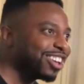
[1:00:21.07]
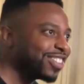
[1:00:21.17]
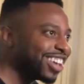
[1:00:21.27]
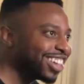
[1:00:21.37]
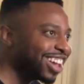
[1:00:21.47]
You know
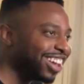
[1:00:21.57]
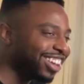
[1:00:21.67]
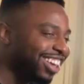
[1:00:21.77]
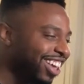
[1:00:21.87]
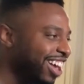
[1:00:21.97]
what I mean?
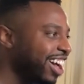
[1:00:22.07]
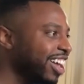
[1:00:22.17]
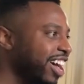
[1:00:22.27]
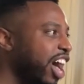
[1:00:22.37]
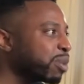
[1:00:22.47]
Like,
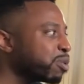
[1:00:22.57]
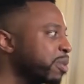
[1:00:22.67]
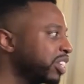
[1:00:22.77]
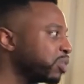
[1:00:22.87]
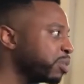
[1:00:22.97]
an honorable
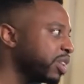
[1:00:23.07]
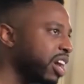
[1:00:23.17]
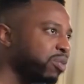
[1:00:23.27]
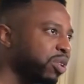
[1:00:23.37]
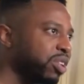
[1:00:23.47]
mention would be
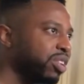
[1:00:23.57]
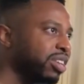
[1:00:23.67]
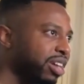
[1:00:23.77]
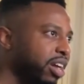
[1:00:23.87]
Knife Wonder.